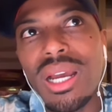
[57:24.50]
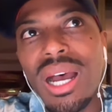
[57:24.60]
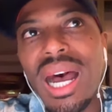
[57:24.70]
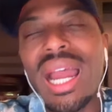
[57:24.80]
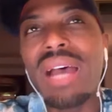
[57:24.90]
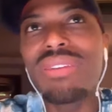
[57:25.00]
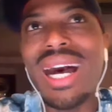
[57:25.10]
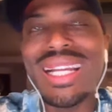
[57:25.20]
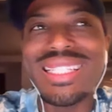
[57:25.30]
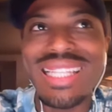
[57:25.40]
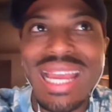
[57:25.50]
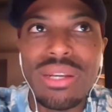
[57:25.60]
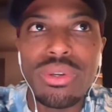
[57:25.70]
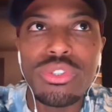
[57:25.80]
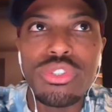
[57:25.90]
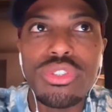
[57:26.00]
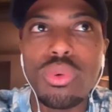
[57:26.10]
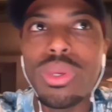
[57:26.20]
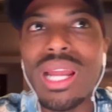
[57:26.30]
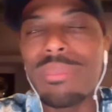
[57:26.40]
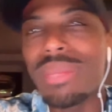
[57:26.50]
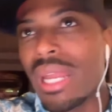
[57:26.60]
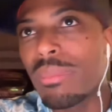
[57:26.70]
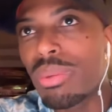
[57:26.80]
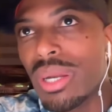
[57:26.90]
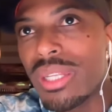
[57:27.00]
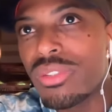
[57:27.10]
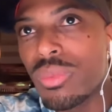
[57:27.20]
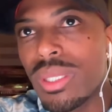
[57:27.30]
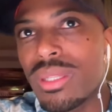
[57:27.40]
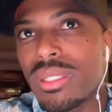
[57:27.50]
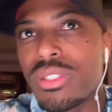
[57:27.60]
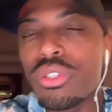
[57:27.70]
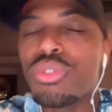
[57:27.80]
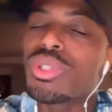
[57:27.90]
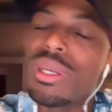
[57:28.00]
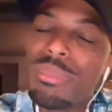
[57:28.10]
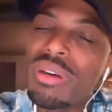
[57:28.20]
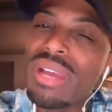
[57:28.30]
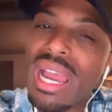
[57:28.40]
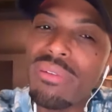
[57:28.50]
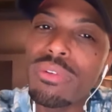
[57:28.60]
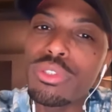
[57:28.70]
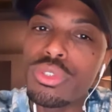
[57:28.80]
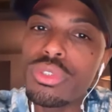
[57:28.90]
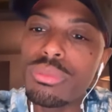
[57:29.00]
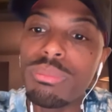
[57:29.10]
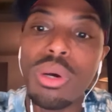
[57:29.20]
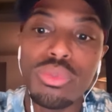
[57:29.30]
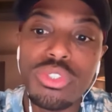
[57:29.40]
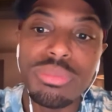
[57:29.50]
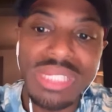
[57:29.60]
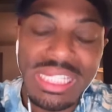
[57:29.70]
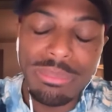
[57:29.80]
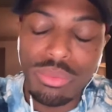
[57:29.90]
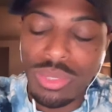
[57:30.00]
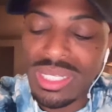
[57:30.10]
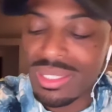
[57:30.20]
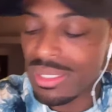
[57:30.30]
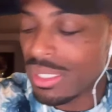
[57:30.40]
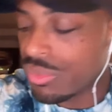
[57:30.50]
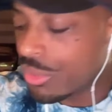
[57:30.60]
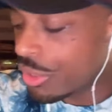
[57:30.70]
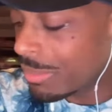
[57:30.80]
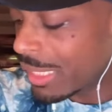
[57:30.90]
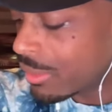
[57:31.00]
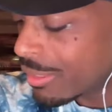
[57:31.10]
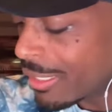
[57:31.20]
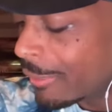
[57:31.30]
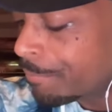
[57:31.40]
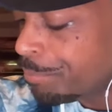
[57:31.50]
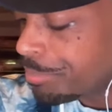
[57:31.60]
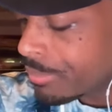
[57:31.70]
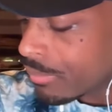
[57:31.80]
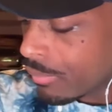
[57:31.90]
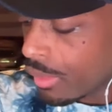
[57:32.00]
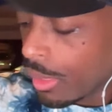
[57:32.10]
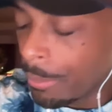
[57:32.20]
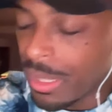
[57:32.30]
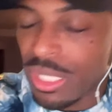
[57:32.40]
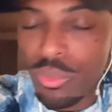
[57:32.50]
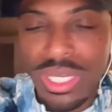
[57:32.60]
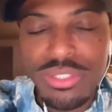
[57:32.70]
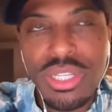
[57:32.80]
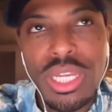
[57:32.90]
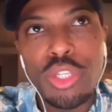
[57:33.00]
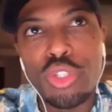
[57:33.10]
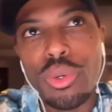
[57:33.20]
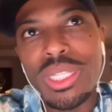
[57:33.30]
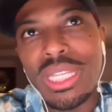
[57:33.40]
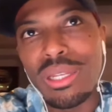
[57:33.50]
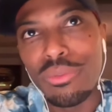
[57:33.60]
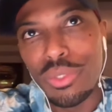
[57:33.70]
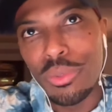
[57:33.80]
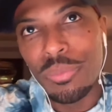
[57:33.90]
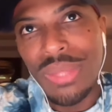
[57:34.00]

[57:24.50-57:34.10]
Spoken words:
I have high standards. So what I'm not impressed with is usually above average to most people. I think that's what she means. But anyways, during the interview,